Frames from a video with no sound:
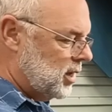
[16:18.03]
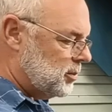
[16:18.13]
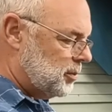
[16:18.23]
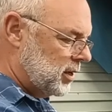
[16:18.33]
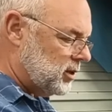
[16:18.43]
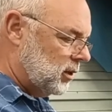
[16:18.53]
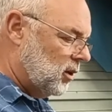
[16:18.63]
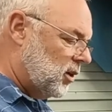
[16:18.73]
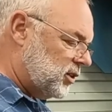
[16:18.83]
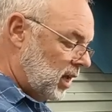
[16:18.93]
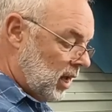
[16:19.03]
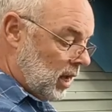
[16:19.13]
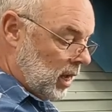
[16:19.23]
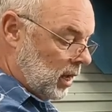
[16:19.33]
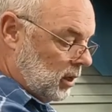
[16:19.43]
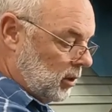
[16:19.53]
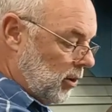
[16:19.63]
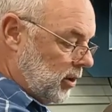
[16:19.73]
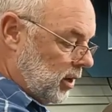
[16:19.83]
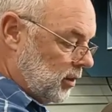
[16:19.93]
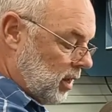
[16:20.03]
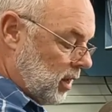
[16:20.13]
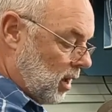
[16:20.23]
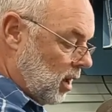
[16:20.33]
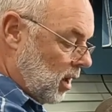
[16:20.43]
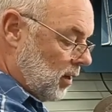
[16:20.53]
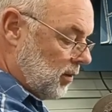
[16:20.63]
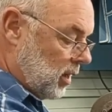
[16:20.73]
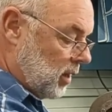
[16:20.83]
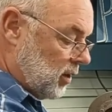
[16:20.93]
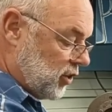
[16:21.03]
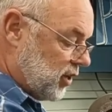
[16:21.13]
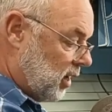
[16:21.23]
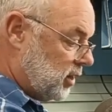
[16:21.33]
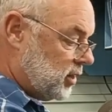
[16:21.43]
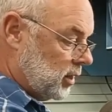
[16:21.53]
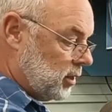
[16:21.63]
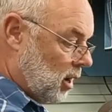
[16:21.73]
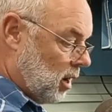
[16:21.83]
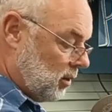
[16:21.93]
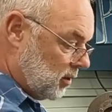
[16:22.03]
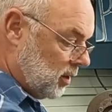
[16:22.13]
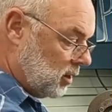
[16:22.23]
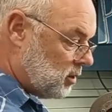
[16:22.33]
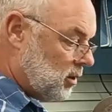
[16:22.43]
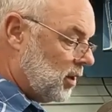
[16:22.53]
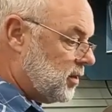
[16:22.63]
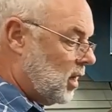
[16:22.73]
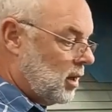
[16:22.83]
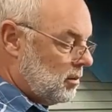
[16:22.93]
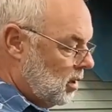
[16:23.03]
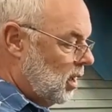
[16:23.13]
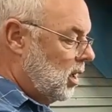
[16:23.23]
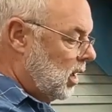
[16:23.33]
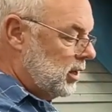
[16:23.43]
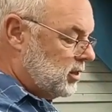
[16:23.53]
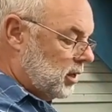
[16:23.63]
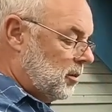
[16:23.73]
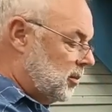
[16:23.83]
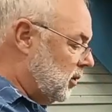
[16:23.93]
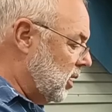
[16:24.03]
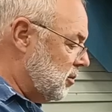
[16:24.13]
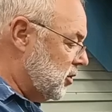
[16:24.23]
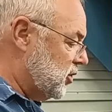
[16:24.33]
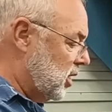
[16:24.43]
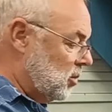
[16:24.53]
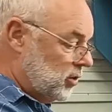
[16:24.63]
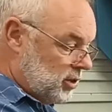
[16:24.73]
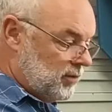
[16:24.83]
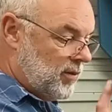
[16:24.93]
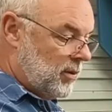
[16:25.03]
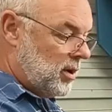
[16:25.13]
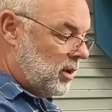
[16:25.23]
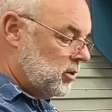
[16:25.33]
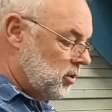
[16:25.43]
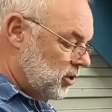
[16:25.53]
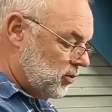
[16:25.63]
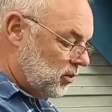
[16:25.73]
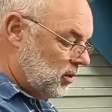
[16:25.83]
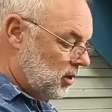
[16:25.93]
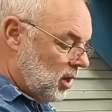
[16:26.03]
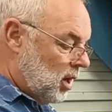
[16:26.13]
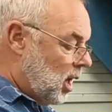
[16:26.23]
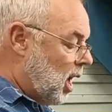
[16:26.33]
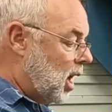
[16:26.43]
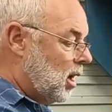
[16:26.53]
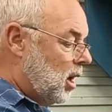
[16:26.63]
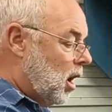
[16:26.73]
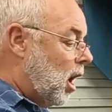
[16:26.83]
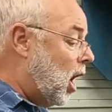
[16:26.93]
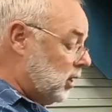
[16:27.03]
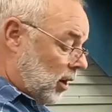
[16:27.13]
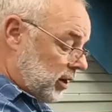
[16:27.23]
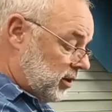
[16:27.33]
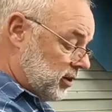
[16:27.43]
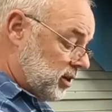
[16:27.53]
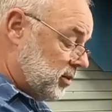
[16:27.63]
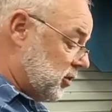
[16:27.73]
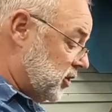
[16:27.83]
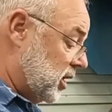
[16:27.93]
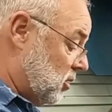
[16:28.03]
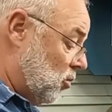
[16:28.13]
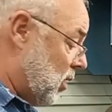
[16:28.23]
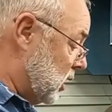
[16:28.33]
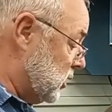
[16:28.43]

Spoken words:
bits are lost, including the chasing dial and things like that. It's a complete machine, which is very unusual. I like using this machine, it runs